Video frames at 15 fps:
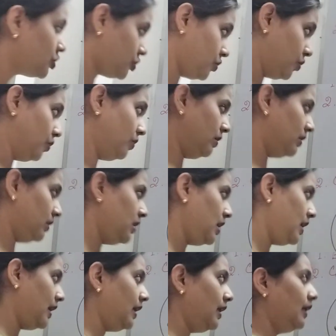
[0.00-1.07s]
So,
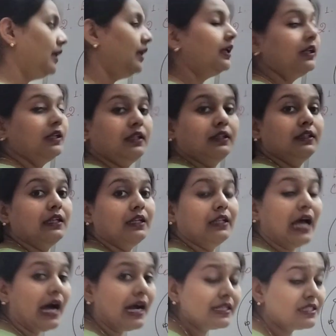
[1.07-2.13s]
the
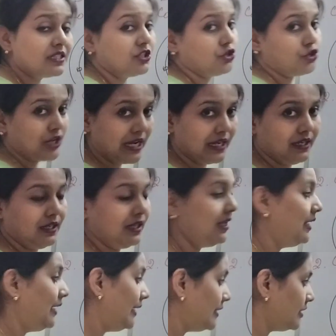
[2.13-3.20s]
last shell
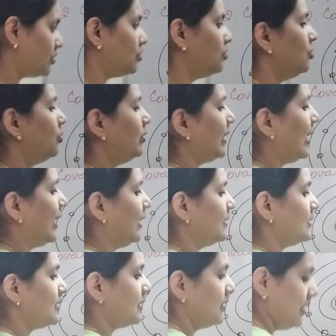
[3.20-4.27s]
is known
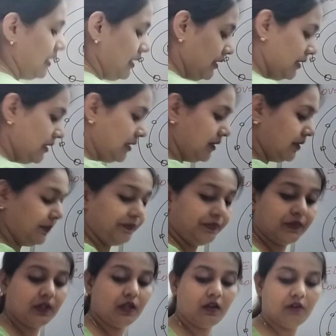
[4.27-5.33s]
as the
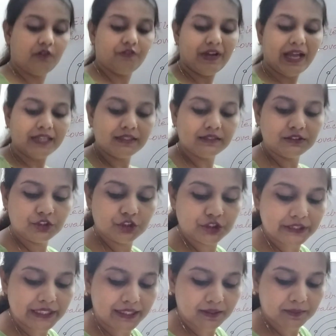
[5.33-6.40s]
valence
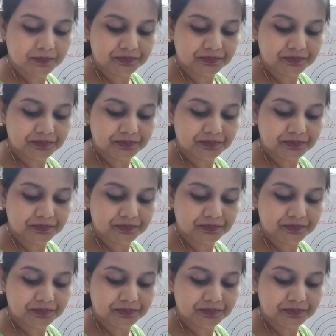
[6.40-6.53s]
shell.